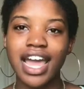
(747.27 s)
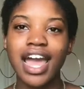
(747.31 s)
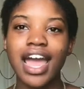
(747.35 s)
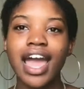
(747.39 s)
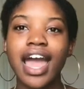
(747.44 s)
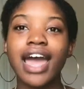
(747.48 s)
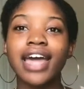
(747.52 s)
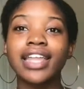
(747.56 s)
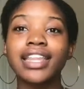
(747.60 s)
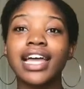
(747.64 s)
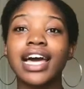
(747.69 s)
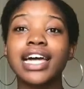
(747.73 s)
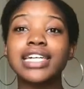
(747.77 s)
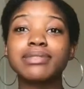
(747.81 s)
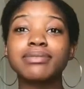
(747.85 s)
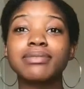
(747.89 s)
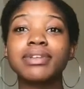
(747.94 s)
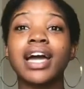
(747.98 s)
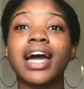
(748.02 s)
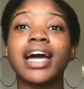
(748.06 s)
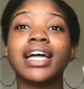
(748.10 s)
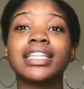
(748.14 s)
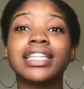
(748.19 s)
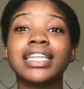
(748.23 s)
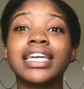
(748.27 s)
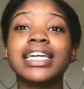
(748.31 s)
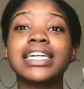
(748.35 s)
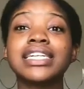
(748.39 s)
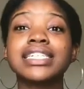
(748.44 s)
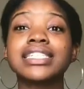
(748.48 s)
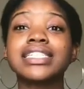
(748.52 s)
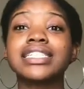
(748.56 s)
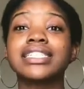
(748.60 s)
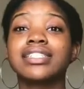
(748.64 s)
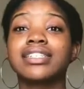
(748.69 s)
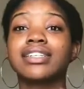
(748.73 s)
And last but not
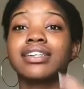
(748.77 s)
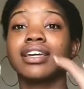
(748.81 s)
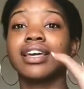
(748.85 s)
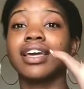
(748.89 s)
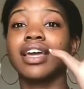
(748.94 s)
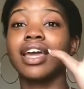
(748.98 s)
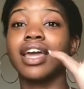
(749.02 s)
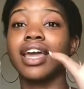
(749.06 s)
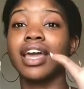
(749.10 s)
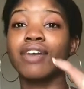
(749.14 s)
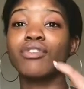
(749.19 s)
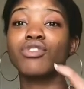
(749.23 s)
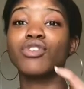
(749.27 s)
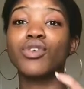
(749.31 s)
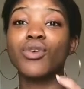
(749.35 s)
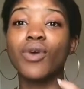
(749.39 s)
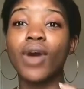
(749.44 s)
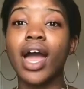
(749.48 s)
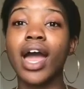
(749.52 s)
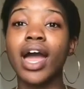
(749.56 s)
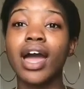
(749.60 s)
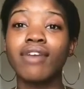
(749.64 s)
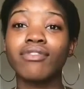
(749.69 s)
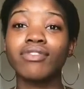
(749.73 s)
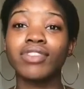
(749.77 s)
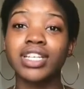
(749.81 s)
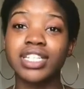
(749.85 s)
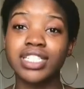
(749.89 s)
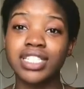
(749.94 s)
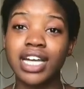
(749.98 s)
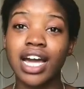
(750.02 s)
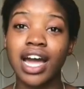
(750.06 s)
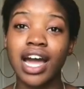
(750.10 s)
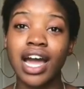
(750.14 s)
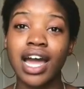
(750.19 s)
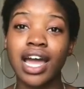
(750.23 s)
least, if you have the
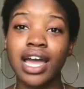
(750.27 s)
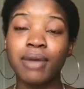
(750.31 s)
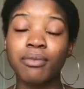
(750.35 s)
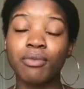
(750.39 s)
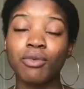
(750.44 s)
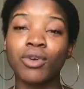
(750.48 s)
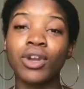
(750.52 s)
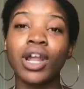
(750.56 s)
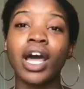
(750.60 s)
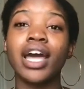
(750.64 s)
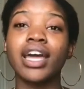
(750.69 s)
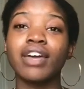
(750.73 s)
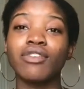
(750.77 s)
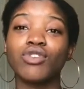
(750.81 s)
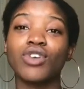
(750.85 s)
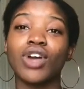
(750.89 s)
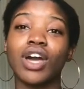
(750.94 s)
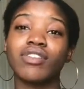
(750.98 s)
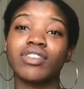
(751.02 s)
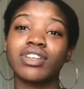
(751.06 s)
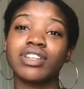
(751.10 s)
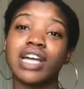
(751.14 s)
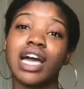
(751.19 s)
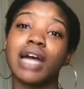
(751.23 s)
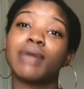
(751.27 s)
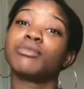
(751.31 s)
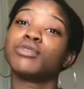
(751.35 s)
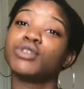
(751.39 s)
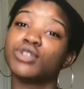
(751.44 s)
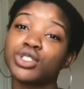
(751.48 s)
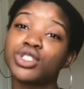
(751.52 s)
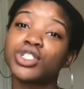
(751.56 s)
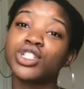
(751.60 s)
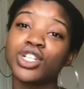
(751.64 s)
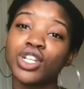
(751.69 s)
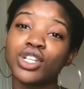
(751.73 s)
time, well, not if you have the time, you
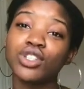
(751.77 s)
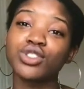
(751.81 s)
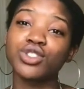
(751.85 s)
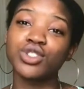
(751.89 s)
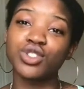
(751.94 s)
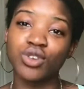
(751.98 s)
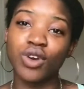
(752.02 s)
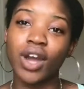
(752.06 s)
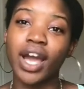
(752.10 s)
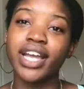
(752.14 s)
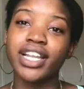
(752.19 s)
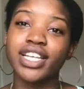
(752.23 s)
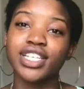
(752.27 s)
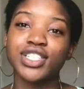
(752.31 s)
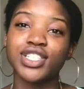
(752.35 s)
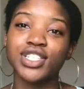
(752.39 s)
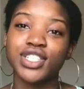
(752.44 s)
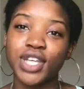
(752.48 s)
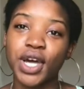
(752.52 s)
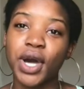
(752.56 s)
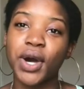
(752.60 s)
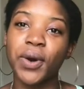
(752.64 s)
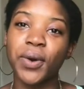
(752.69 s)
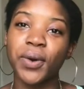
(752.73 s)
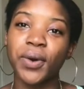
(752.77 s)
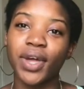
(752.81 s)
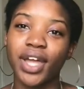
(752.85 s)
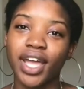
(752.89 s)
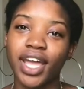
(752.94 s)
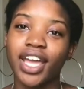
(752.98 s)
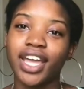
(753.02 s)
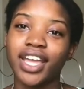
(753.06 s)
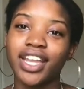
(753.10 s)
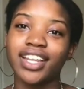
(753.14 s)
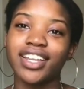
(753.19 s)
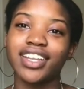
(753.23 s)
should try to sew
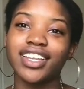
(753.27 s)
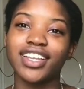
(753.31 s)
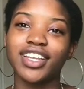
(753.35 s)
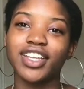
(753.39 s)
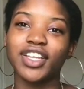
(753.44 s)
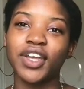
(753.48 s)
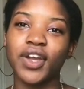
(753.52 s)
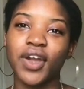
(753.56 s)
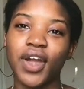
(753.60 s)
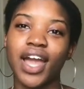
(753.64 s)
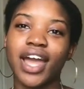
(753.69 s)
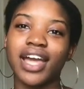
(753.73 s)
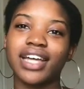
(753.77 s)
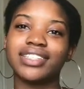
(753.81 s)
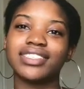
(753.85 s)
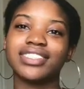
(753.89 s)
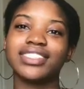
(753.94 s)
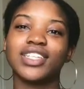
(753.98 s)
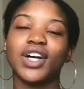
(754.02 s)
in your ends.